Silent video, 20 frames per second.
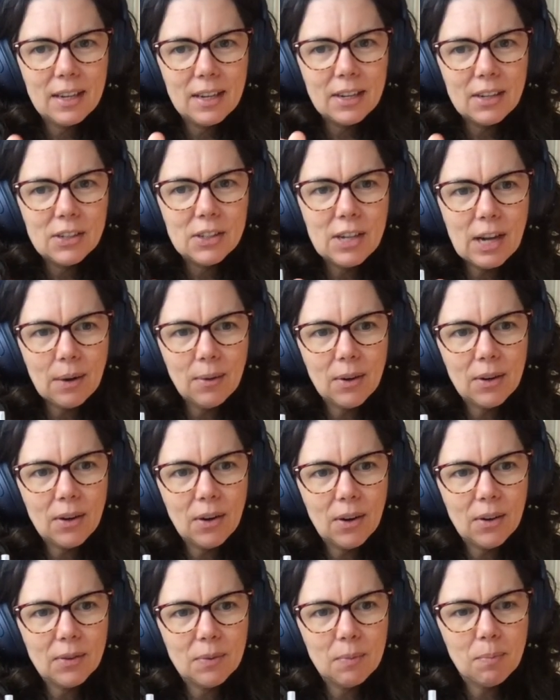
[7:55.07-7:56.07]
shower
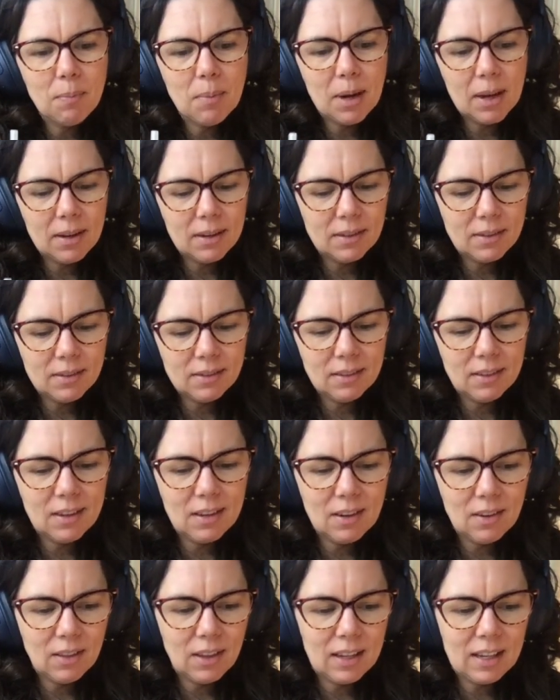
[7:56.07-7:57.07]
curtain, but you
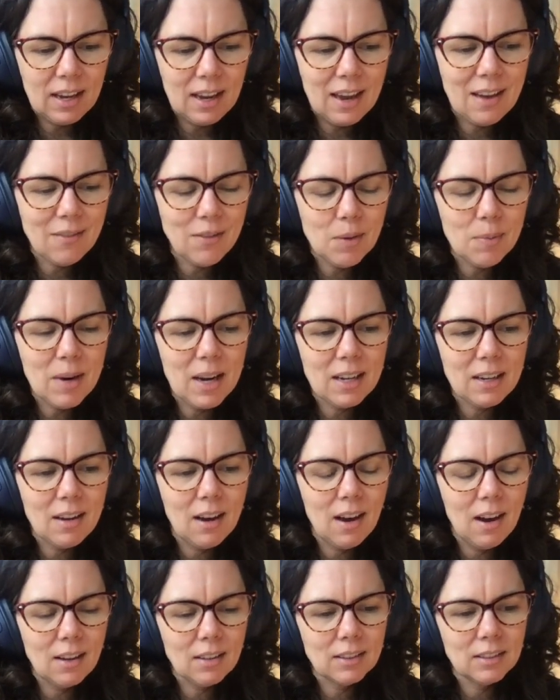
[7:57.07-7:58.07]
know, like a heavyweight
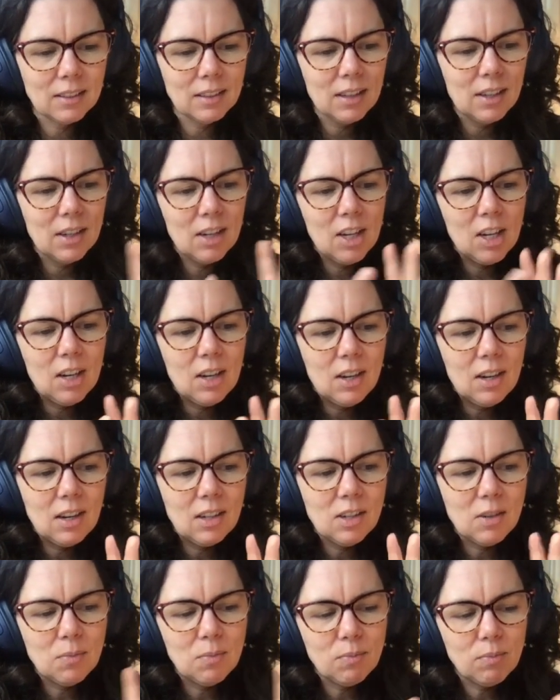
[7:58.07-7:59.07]
cotton. And
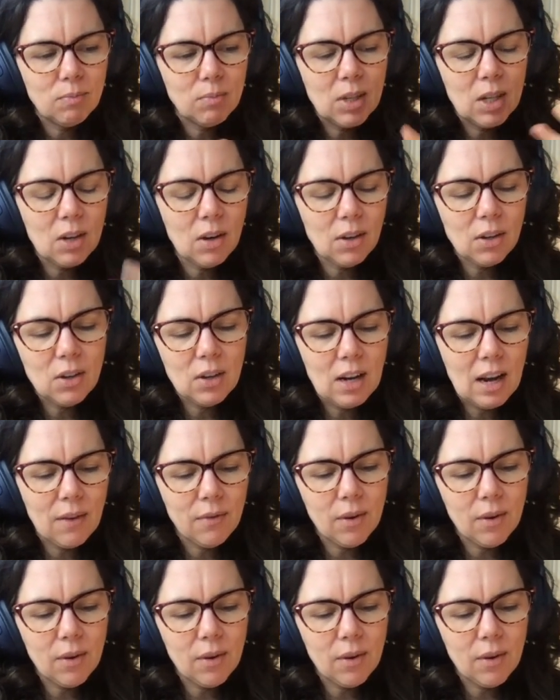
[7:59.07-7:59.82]
you you know, you'd have